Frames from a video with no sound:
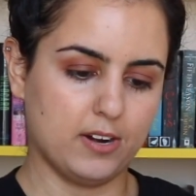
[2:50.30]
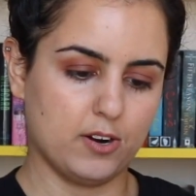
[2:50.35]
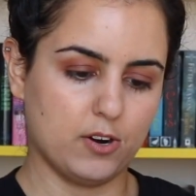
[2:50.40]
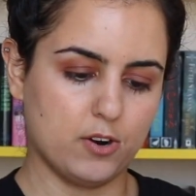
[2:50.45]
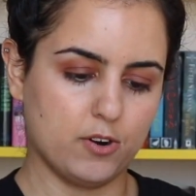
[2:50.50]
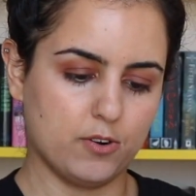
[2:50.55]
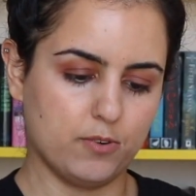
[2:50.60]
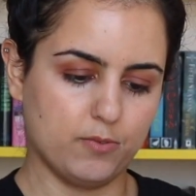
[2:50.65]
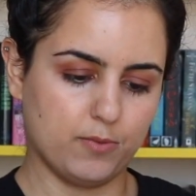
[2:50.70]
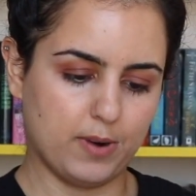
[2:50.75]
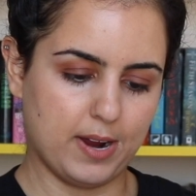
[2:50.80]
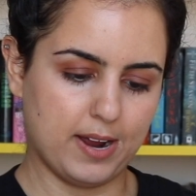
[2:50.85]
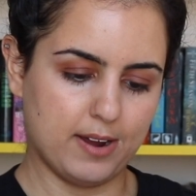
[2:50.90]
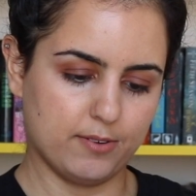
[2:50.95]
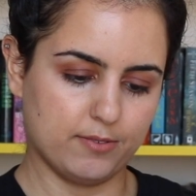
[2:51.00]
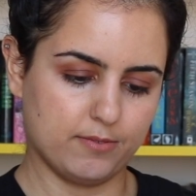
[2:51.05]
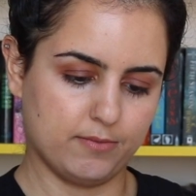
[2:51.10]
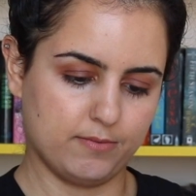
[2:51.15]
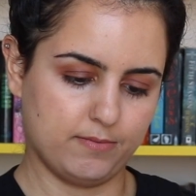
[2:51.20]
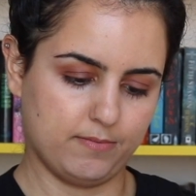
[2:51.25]
oh
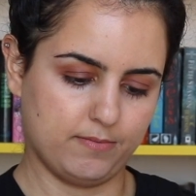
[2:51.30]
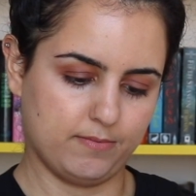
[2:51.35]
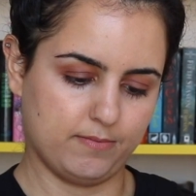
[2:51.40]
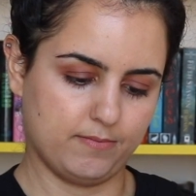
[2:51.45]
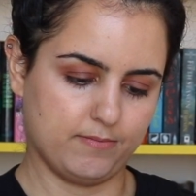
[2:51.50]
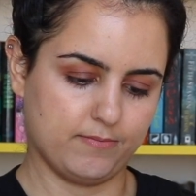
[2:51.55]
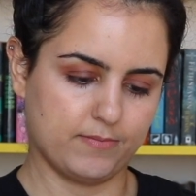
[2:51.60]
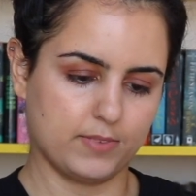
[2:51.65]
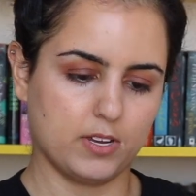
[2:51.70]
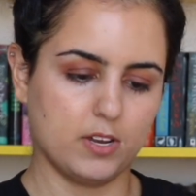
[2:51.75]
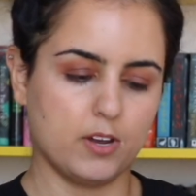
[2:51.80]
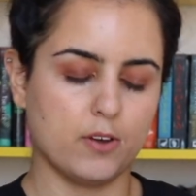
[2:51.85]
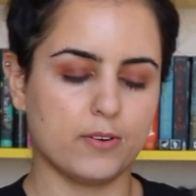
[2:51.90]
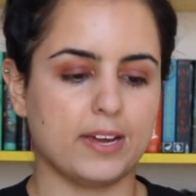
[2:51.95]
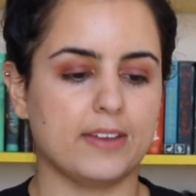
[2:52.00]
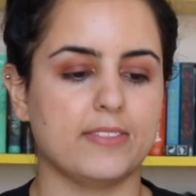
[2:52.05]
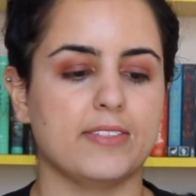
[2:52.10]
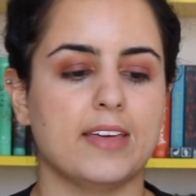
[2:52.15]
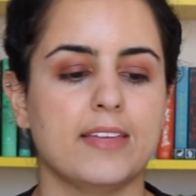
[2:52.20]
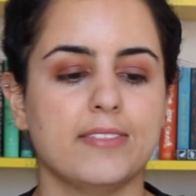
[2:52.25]
wow.
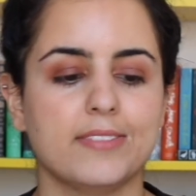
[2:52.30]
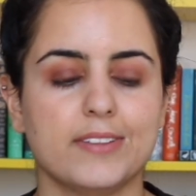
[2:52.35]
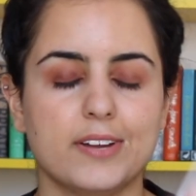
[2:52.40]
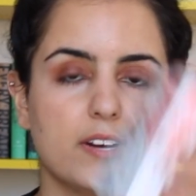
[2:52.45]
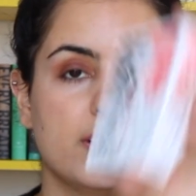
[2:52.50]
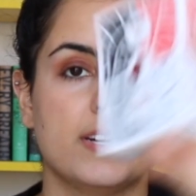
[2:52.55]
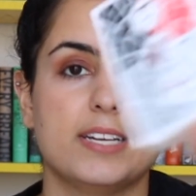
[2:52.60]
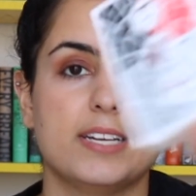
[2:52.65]
Okay, then there